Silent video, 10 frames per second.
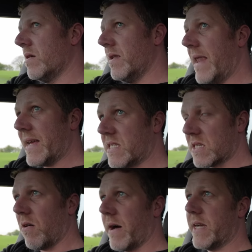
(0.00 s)
less
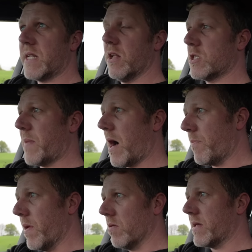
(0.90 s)
size, a little some
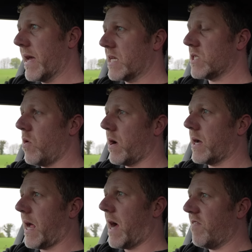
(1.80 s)
outbuildings, so I
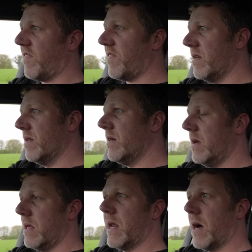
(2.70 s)
could have,
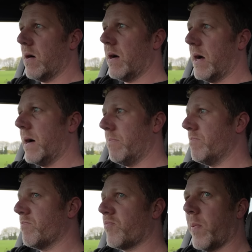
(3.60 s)
you know,
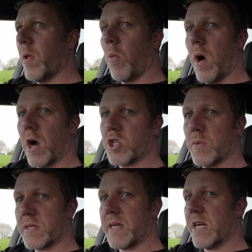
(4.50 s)
proper little
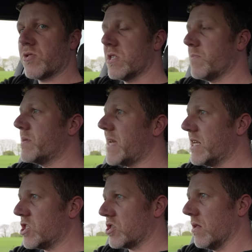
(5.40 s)
workshops, etc., some
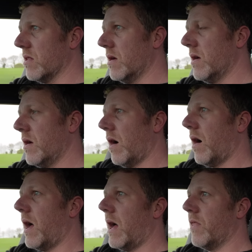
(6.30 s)
potential
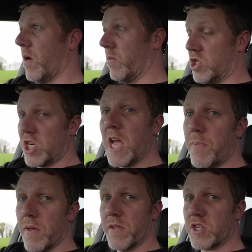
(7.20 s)
that was
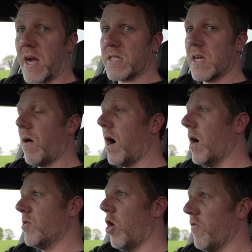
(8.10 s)
cheaper than the chateau, I
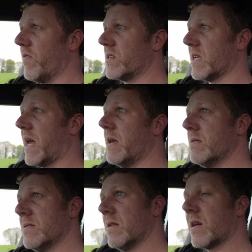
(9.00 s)
would obviously
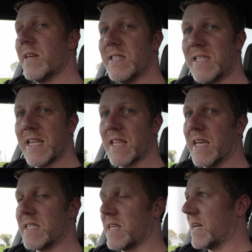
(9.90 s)
consider
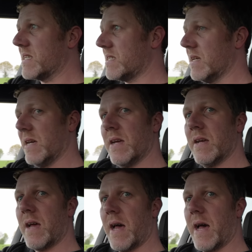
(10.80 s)
these things.
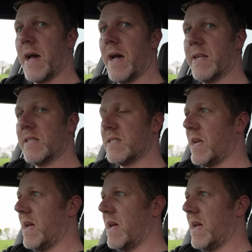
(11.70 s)
And